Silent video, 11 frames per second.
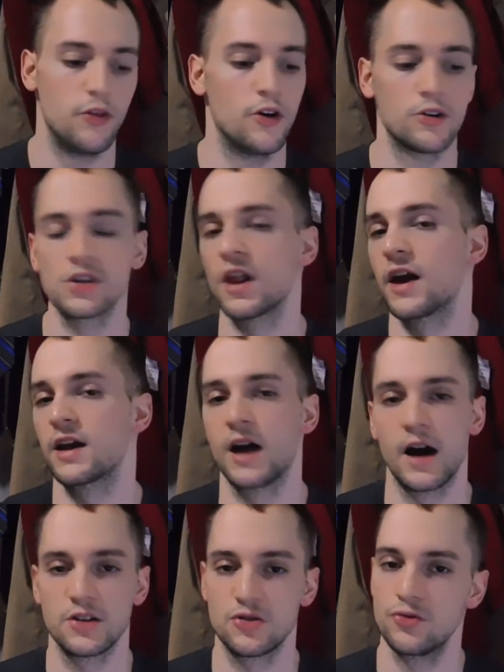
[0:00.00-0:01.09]
There's a lot of
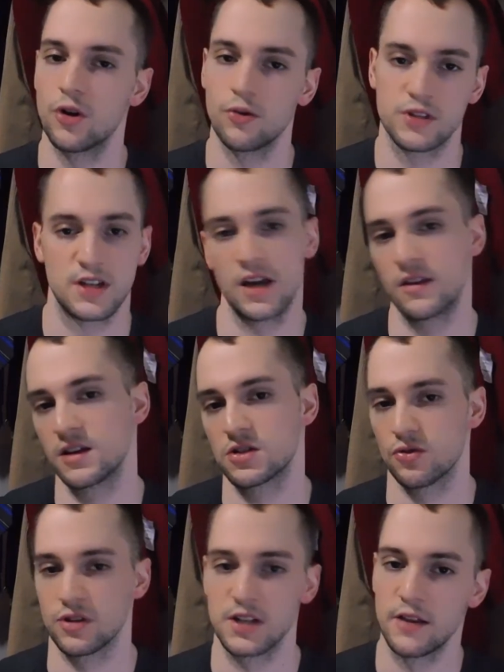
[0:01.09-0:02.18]
guys who don't say this,
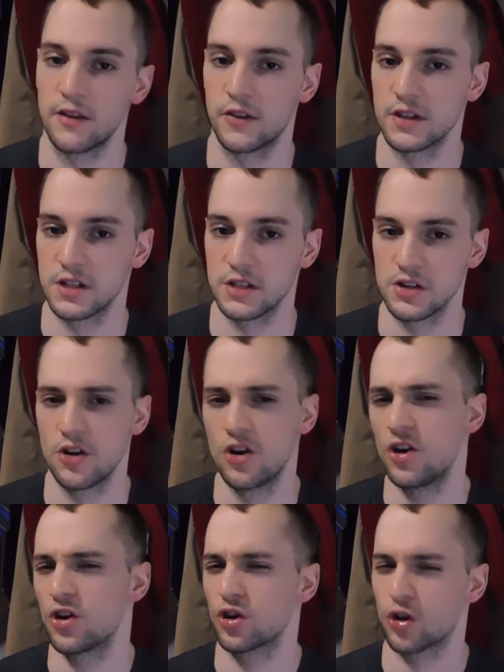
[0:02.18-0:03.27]
or say that this is
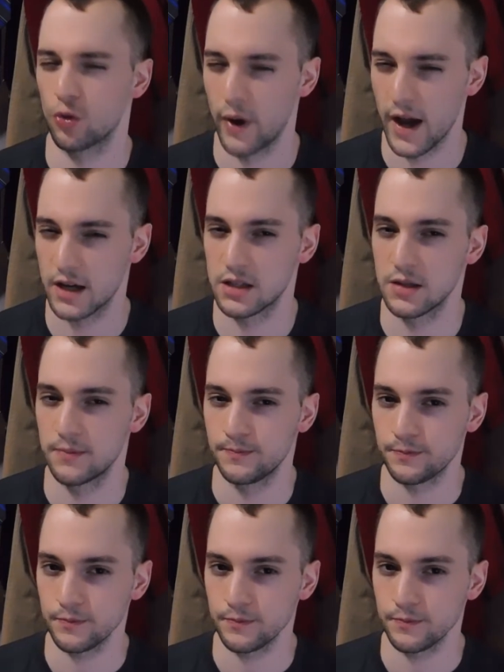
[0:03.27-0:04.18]
correct,